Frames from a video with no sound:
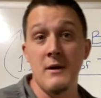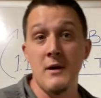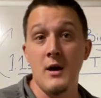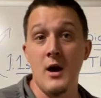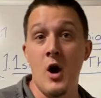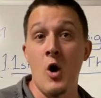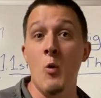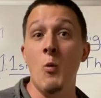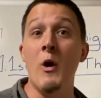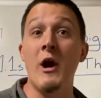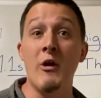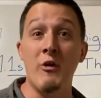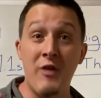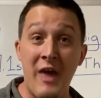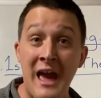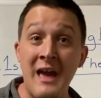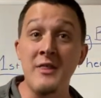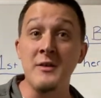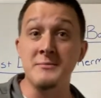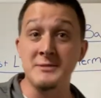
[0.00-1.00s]
on where
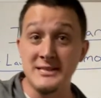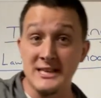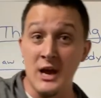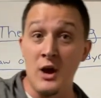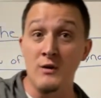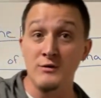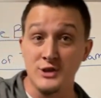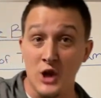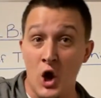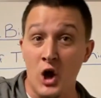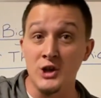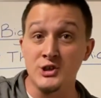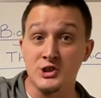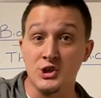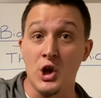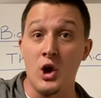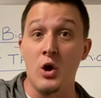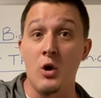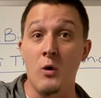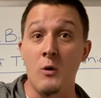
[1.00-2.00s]
they themselves
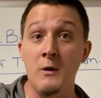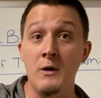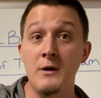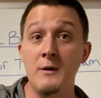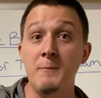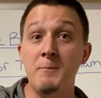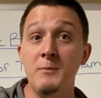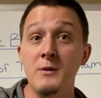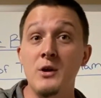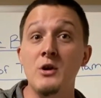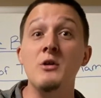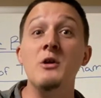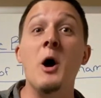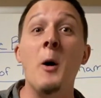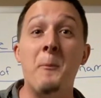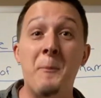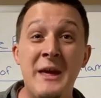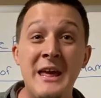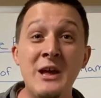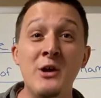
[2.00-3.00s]
also
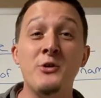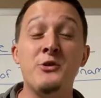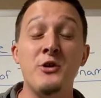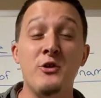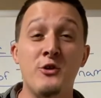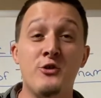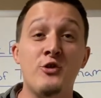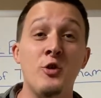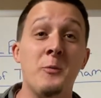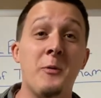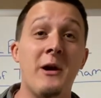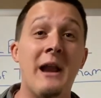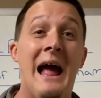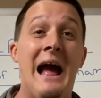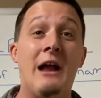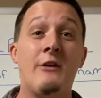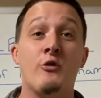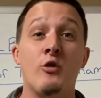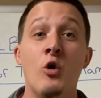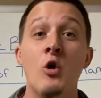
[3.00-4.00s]
appeal to the
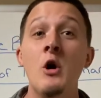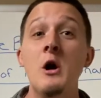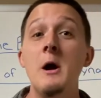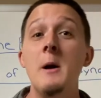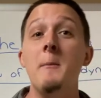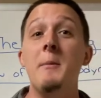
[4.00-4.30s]
supernatural.